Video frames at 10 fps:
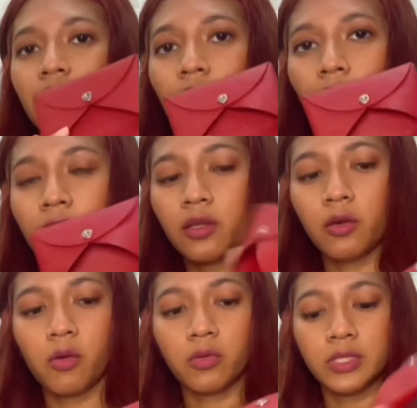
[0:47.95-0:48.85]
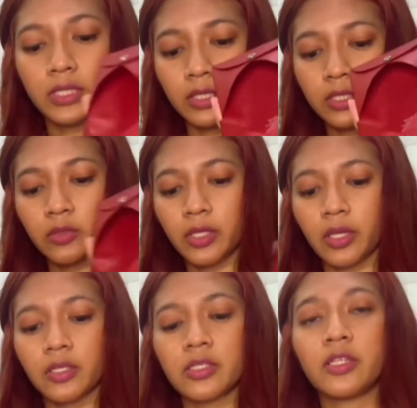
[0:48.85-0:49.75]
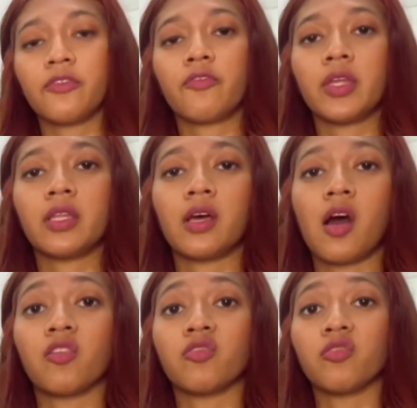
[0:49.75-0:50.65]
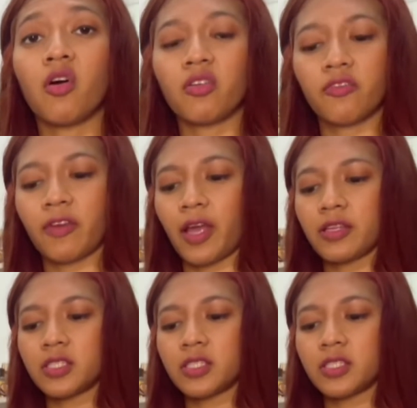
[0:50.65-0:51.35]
card holder you can actually fit a lot of cards.